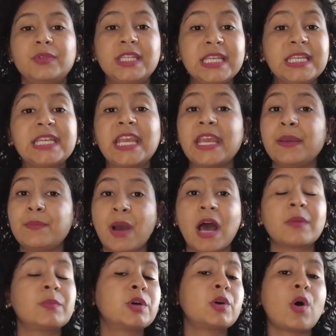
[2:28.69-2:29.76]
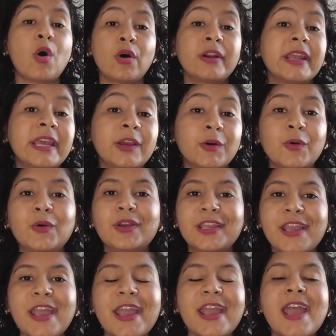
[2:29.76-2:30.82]
TK, Barmer, or
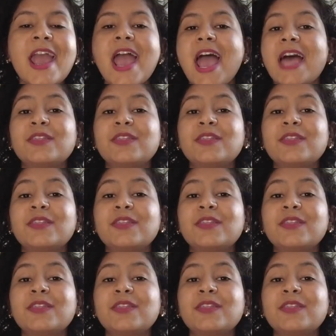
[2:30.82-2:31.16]
AOK.